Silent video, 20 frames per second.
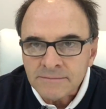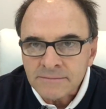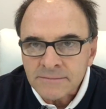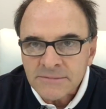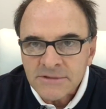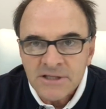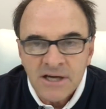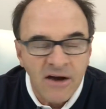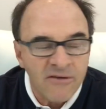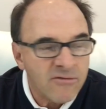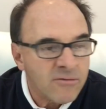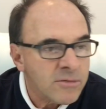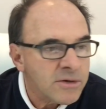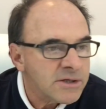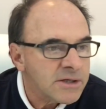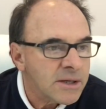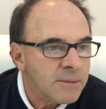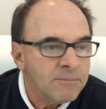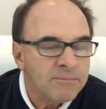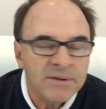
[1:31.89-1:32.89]
government
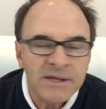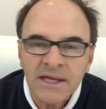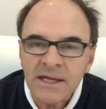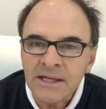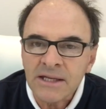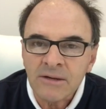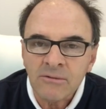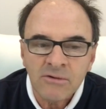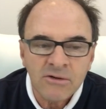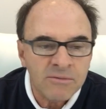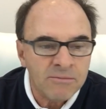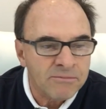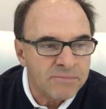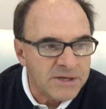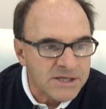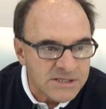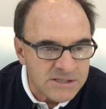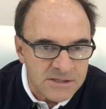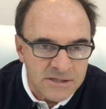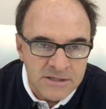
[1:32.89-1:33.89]
impeding with
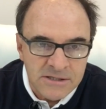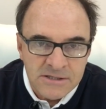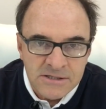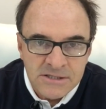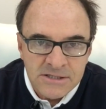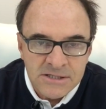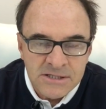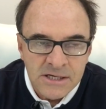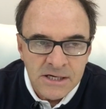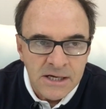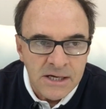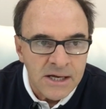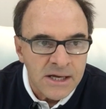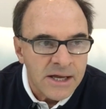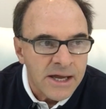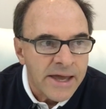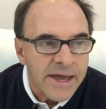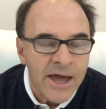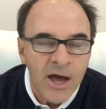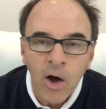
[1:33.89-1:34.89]
business,
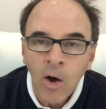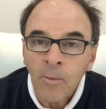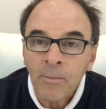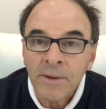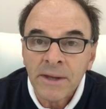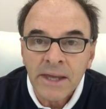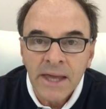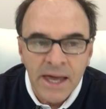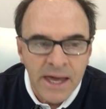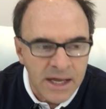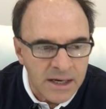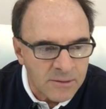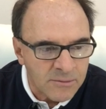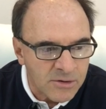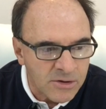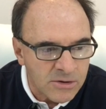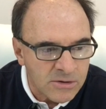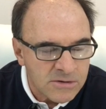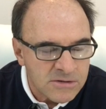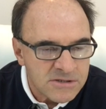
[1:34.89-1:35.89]
helping
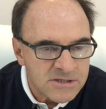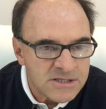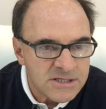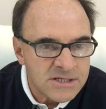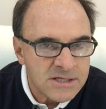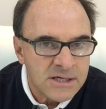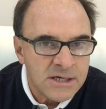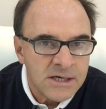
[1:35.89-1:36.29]
animals,